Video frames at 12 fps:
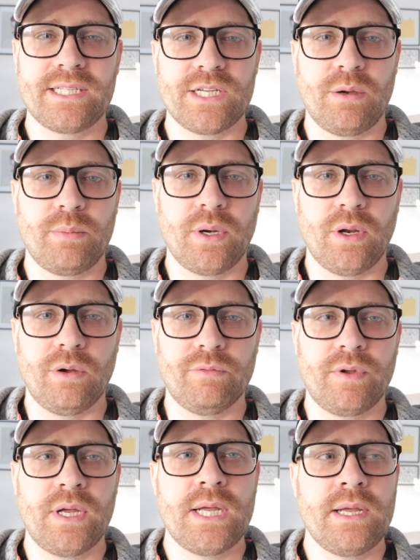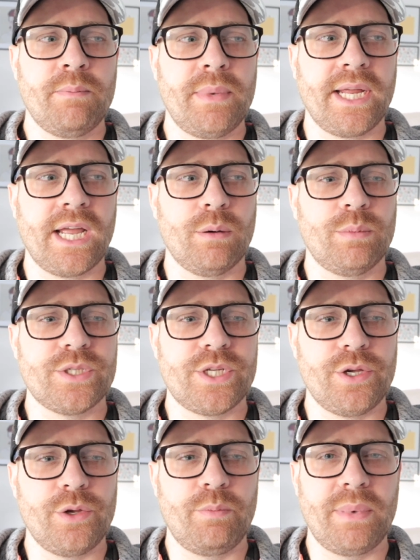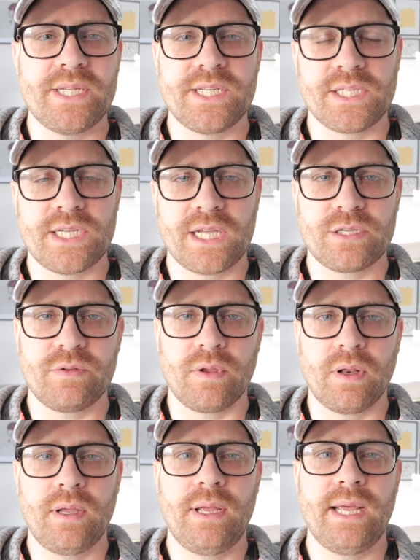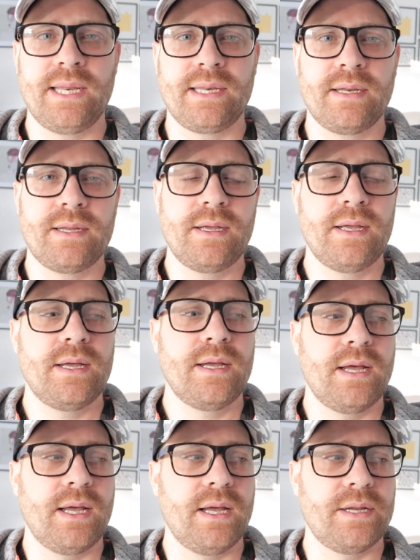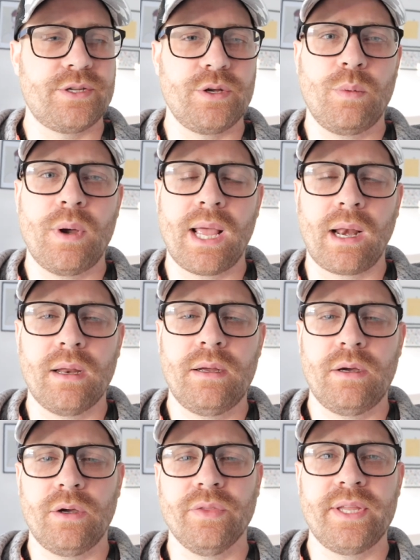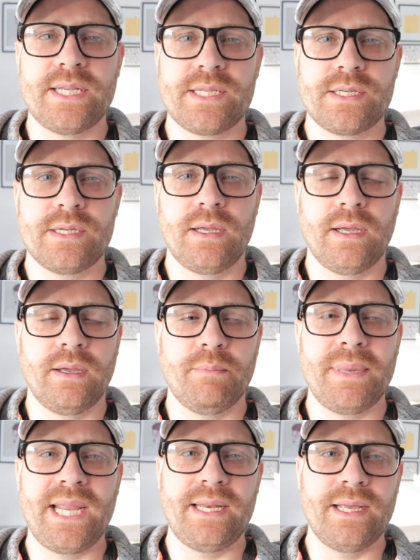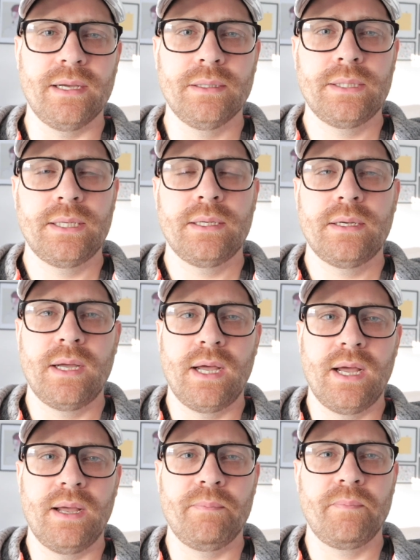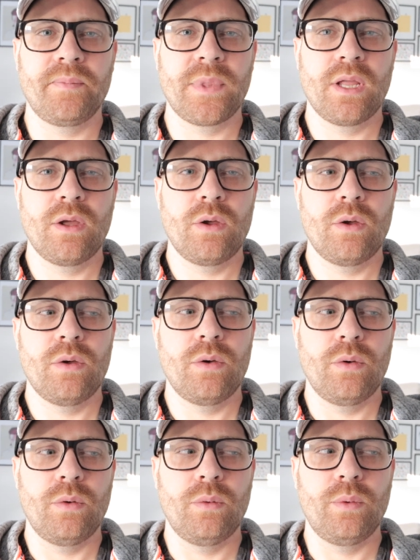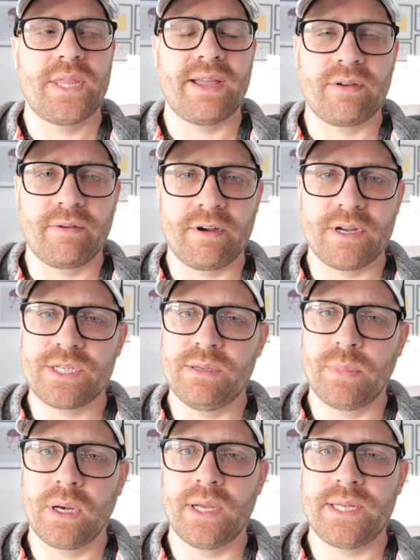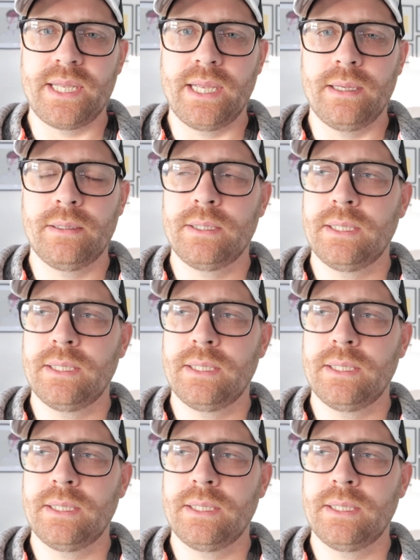example of being able to be successful and do well on this media with having a very simple idea.